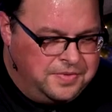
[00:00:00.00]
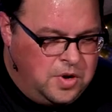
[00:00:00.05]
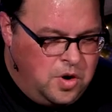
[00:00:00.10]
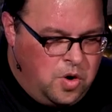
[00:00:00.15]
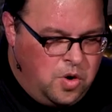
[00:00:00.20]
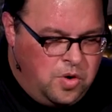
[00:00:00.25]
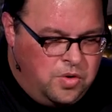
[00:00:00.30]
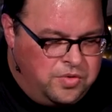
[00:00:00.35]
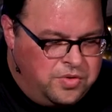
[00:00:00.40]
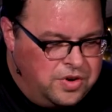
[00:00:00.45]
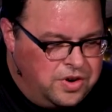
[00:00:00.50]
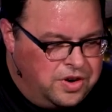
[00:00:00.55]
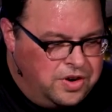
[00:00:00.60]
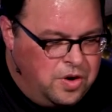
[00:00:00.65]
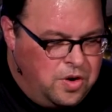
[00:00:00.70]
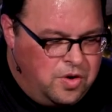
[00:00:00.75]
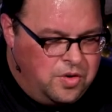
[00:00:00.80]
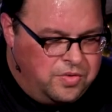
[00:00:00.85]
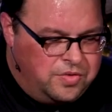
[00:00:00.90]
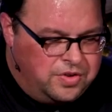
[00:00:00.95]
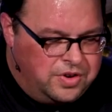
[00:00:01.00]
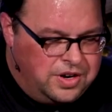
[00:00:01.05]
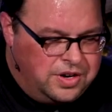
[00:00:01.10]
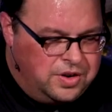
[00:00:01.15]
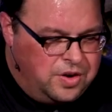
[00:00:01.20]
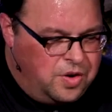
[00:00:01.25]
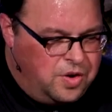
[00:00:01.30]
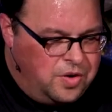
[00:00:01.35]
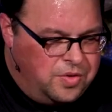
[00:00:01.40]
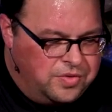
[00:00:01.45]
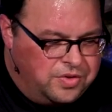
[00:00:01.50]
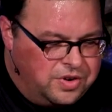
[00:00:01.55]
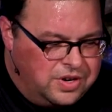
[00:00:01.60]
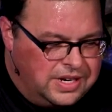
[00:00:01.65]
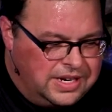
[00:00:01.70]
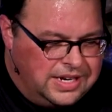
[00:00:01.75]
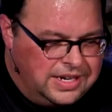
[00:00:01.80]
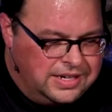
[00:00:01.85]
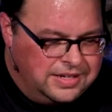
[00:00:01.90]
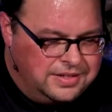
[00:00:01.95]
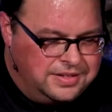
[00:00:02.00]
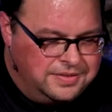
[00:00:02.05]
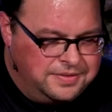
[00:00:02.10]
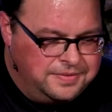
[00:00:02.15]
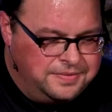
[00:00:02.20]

Over and over and over again.